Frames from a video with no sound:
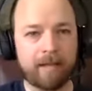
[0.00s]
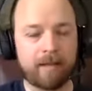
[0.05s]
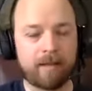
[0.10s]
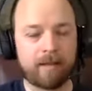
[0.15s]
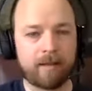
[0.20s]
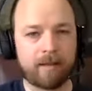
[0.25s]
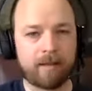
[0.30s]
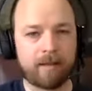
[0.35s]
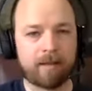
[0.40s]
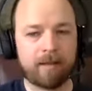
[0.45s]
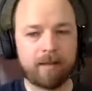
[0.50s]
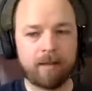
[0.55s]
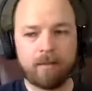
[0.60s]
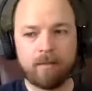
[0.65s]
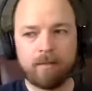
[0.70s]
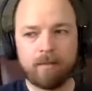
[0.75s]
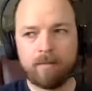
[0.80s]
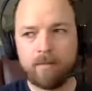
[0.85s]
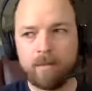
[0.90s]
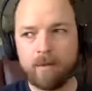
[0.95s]
is just
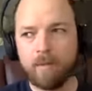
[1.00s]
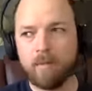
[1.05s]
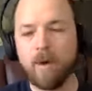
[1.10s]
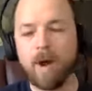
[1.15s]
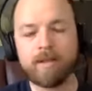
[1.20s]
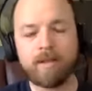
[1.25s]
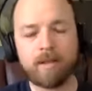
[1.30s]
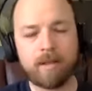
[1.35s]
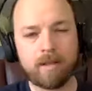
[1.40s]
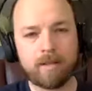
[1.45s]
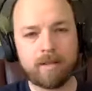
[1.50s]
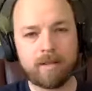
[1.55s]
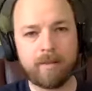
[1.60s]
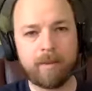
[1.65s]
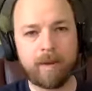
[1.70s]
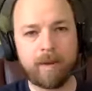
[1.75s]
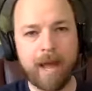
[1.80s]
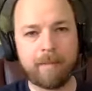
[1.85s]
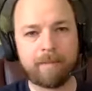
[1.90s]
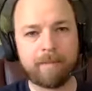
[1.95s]
watch it and
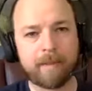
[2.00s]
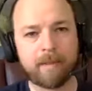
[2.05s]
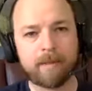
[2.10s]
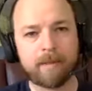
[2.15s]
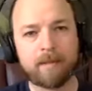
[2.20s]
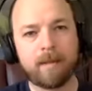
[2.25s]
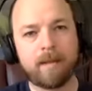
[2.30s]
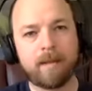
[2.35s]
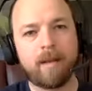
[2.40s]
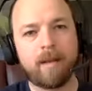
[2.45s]
see what happens.